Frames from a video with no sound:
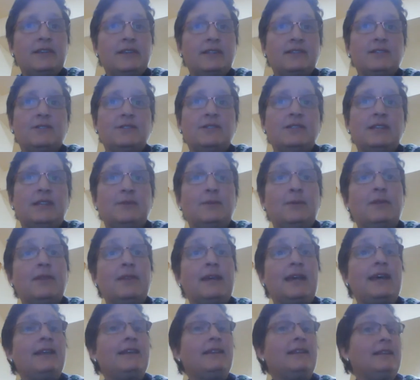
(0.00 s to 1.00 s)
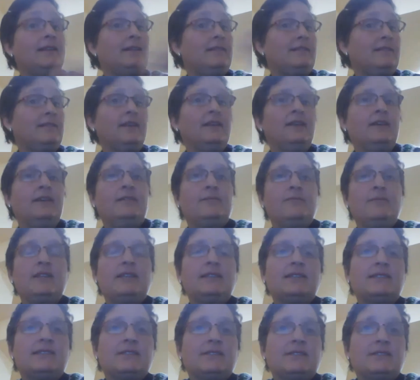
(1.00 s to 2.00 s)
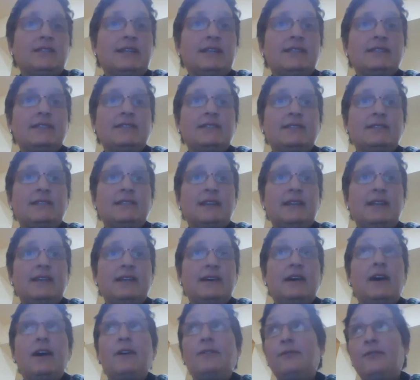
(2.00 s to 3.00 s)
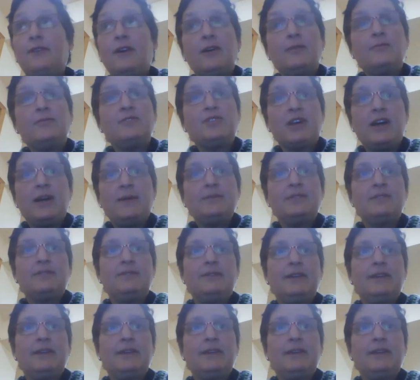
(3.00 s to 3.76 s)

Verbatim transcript: associated with that. That means there's less off-farm jobs